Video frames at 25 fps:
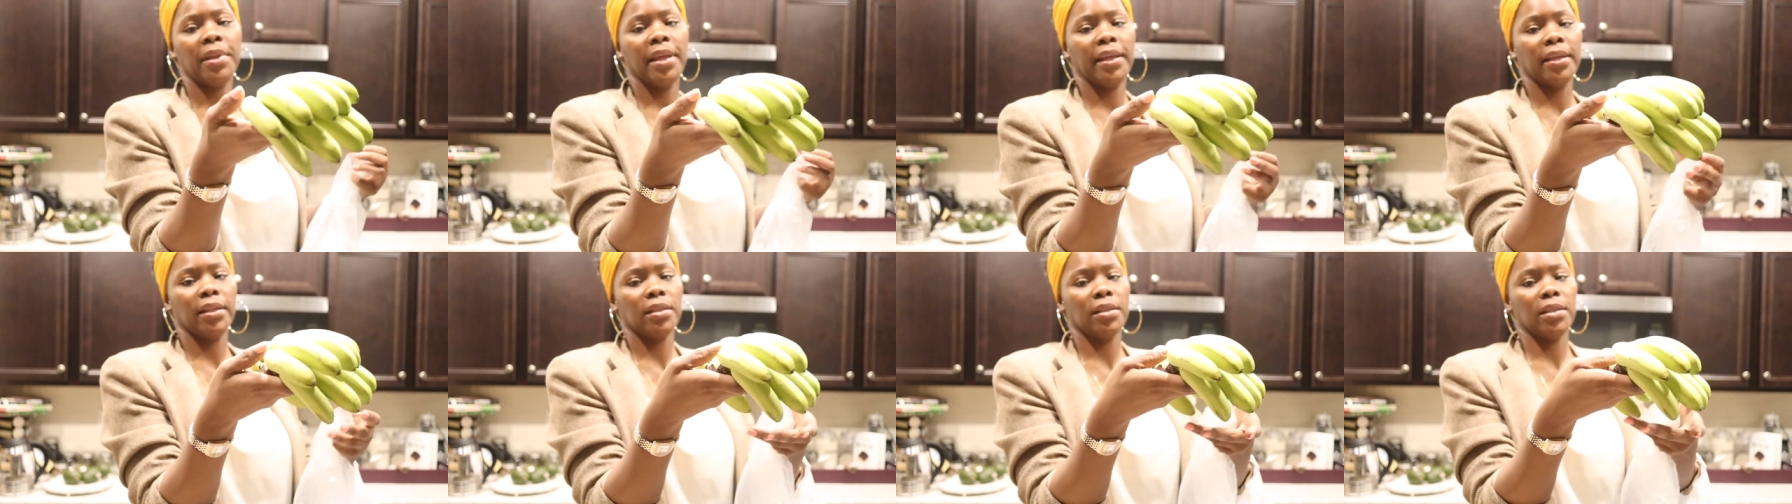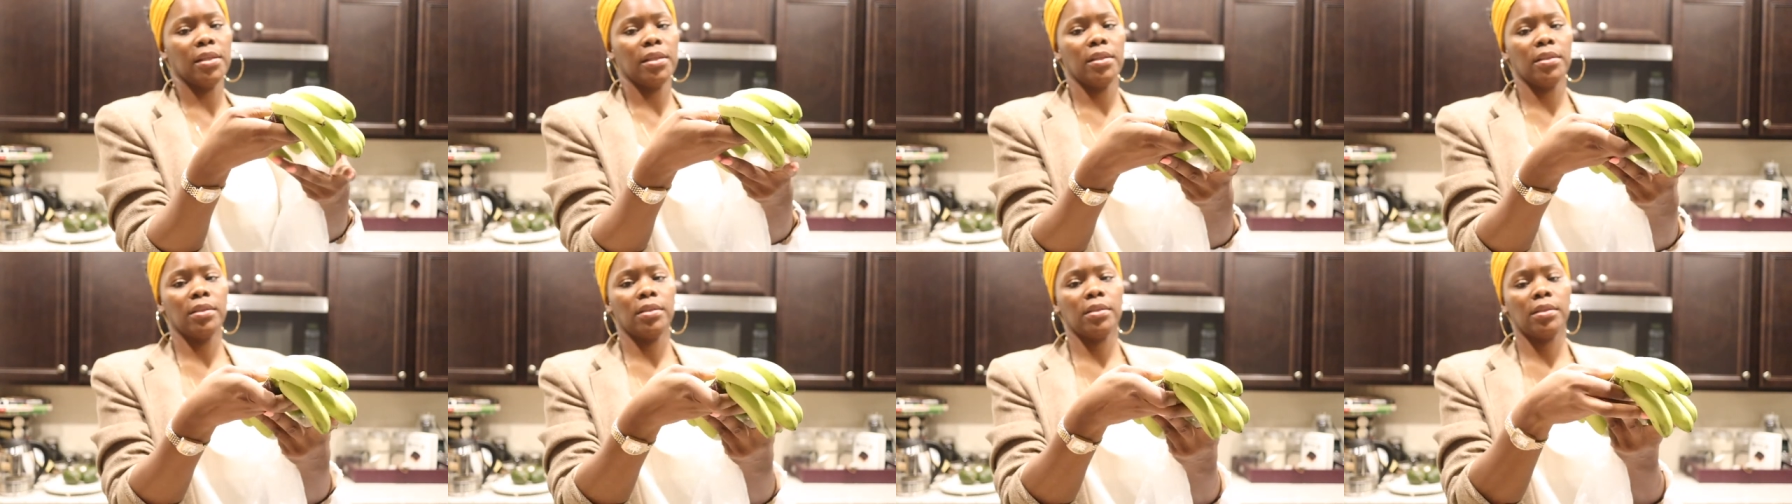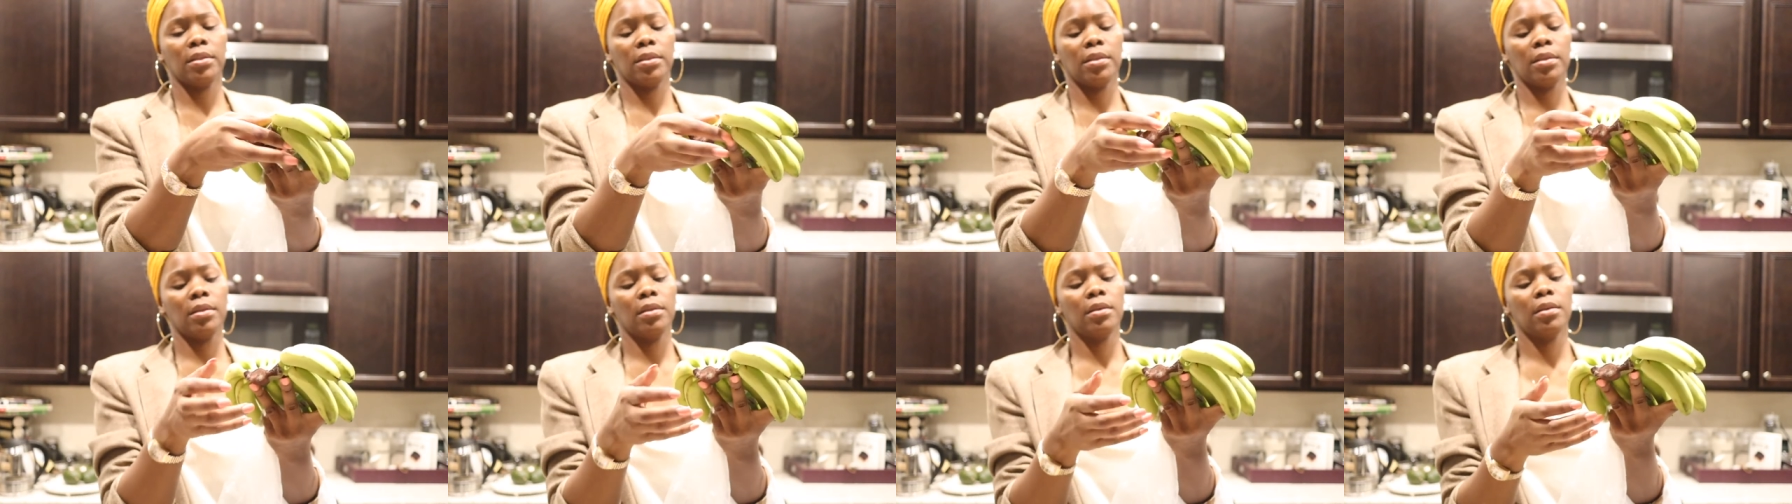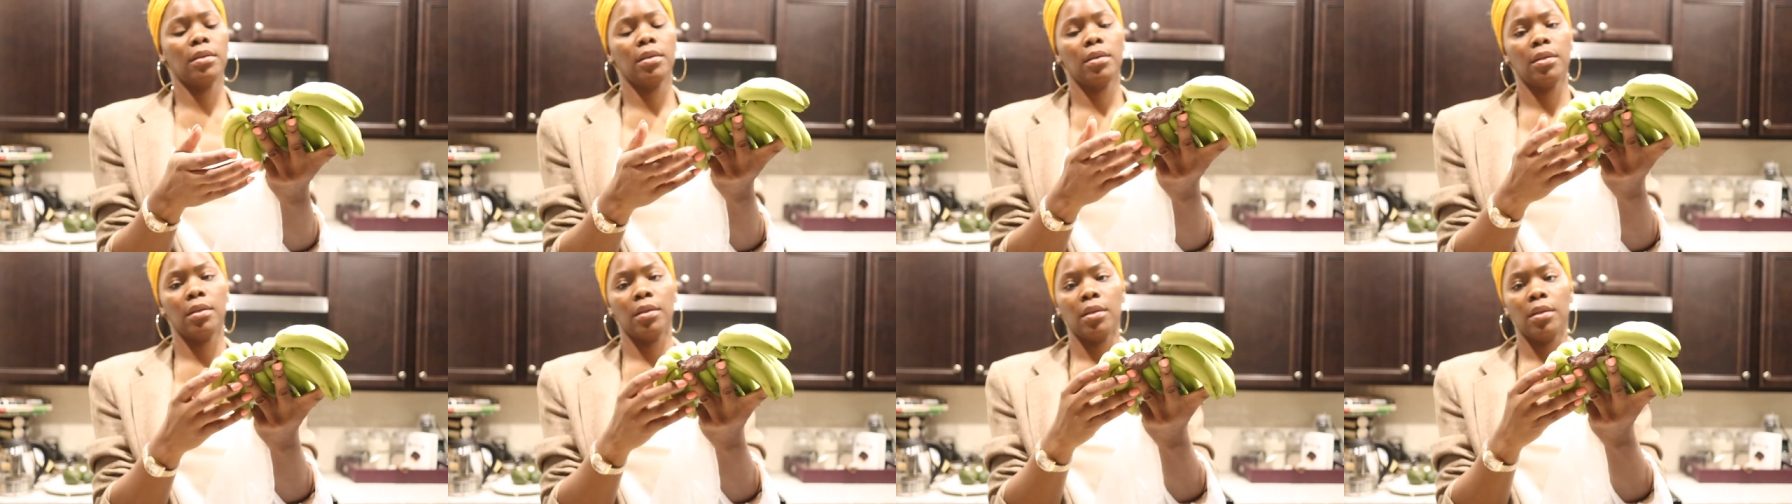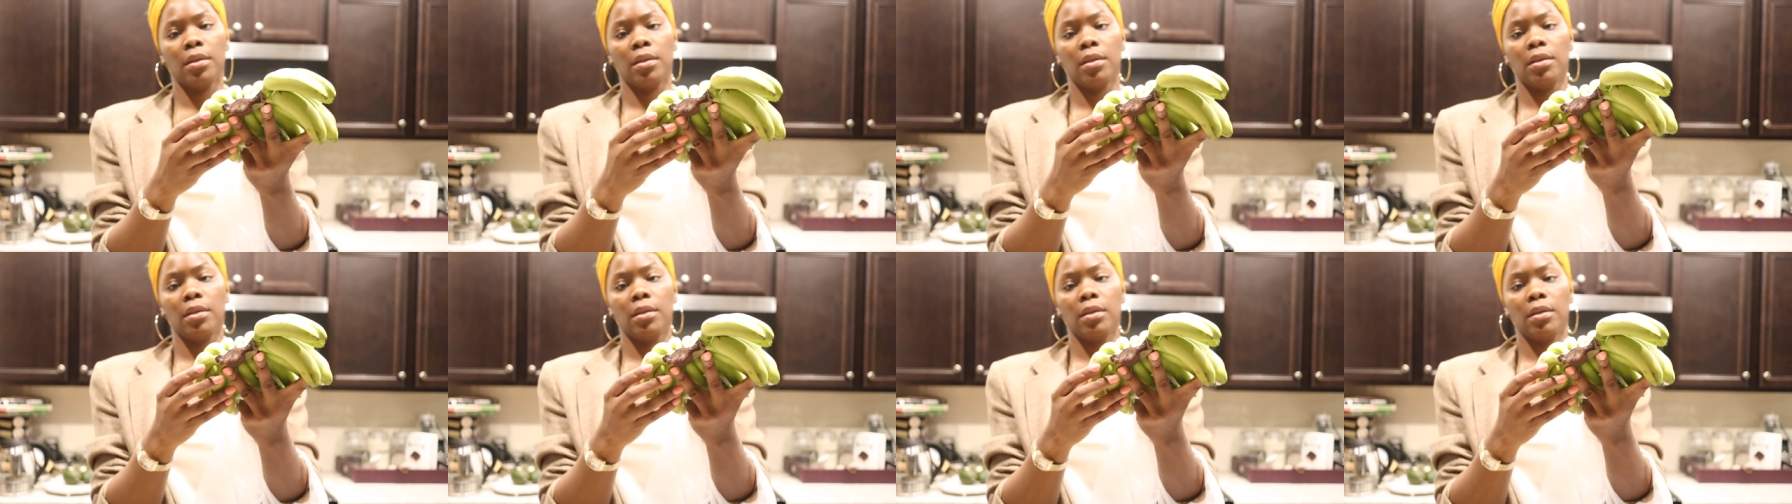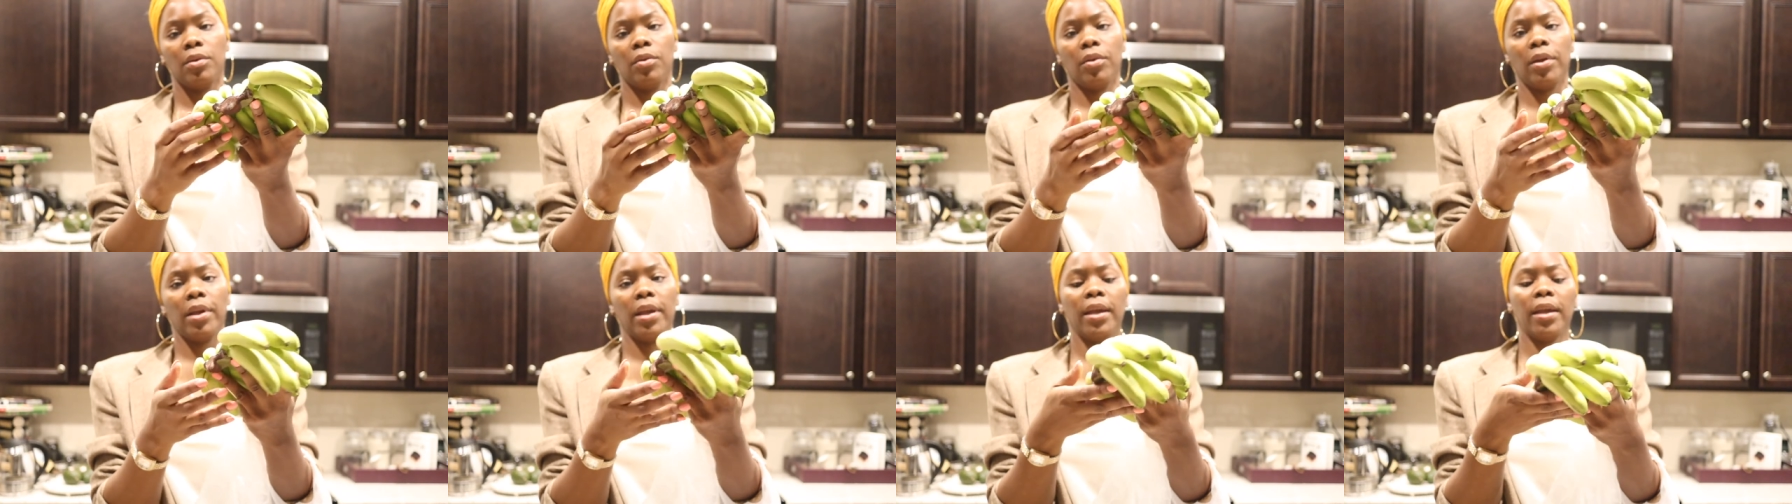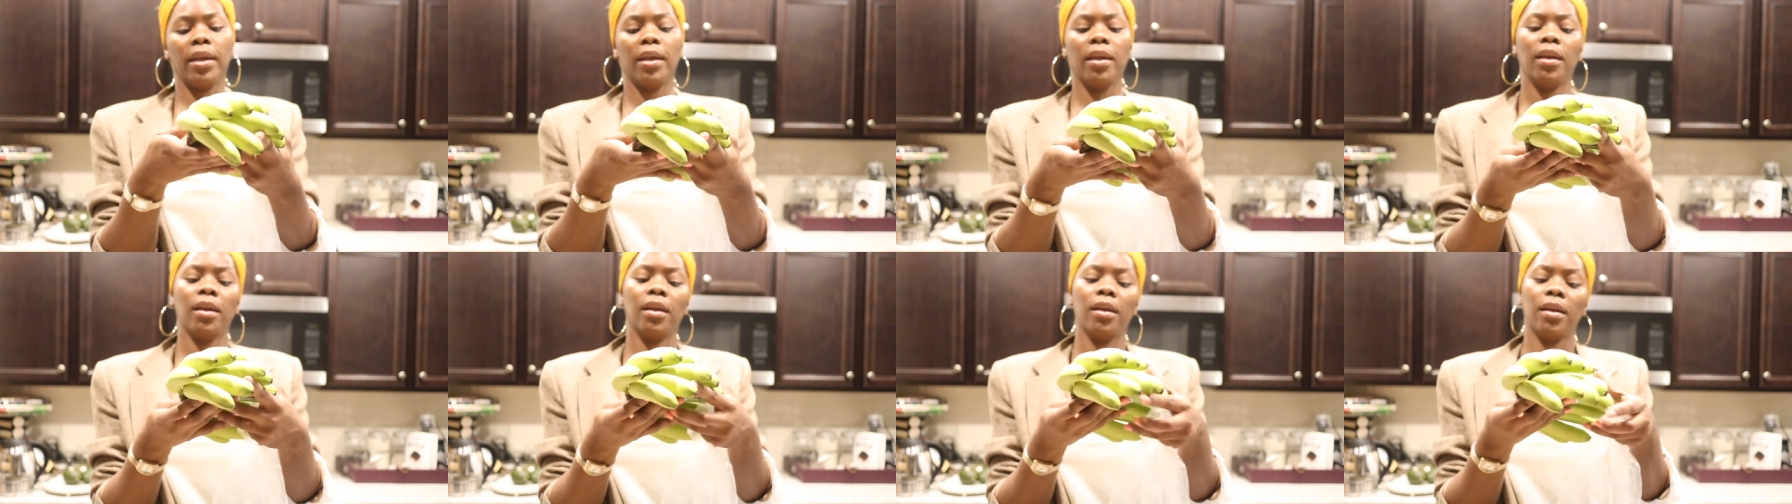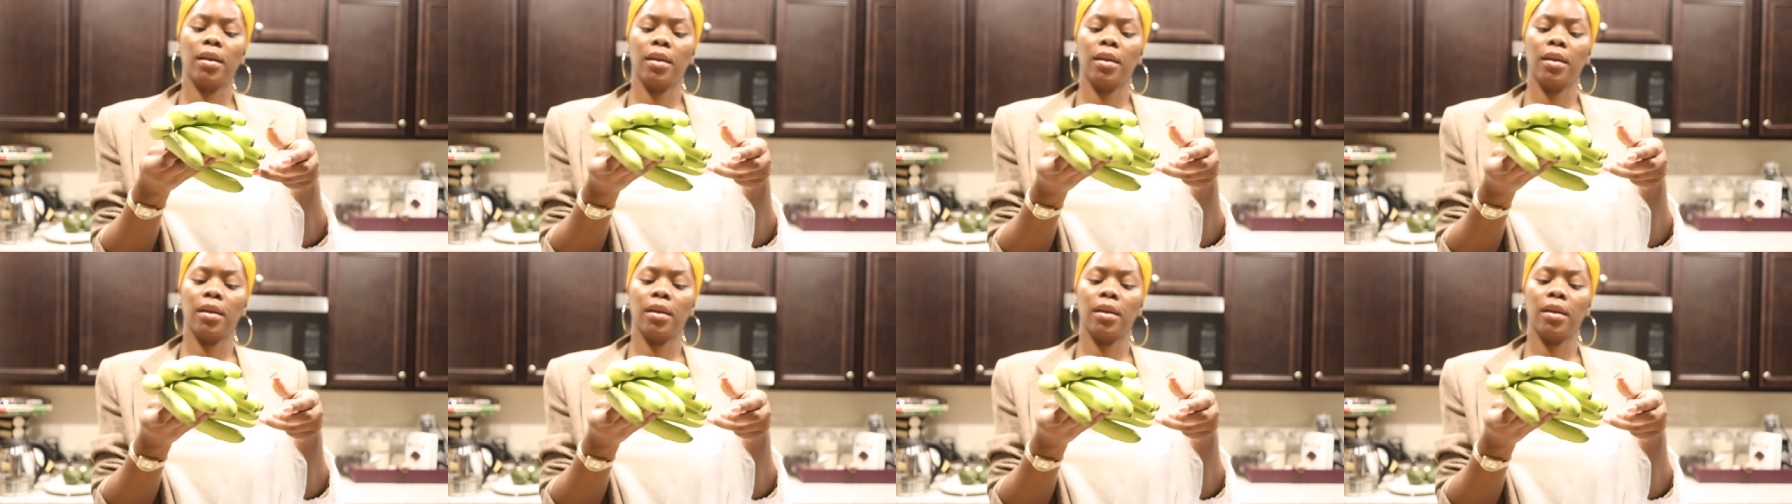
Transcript: like this, okay?